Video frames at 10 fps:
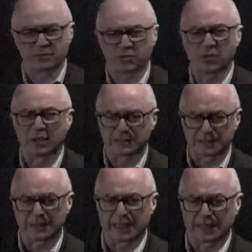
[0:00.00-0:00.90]
to
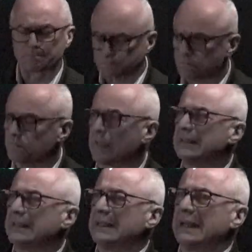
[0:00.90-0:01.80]
understand.
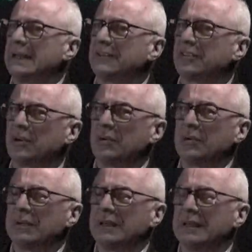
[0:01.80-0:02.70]
And so
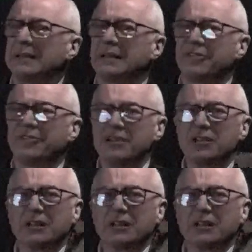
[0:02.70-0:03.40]
interfacial